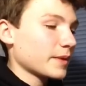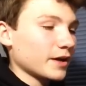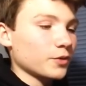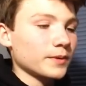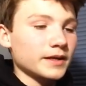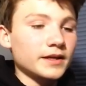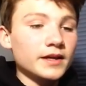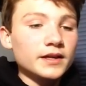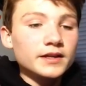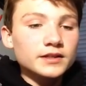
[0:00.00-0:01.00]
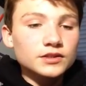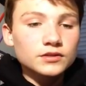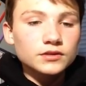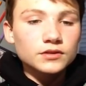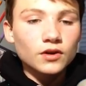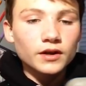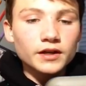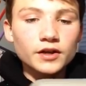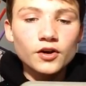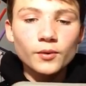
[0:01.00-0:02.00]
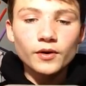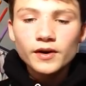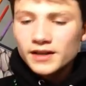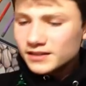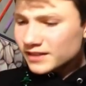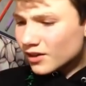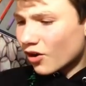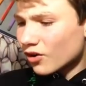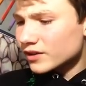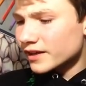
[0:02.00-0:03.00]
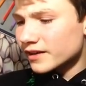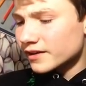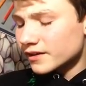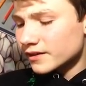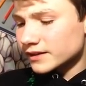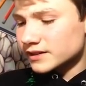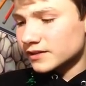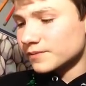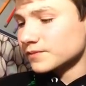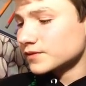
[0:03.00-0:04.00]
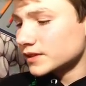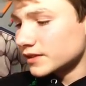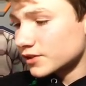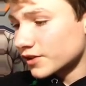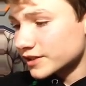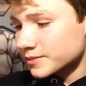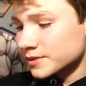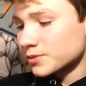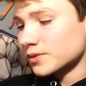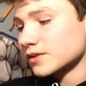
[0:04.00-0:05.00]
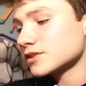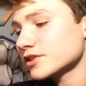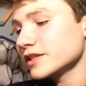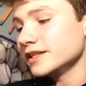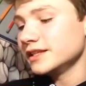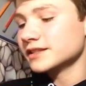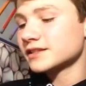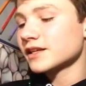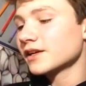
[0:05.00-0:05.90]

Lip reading: pack opening is not gonna go well. Is that a holiday? That's a freaking Christmas one. Jeez.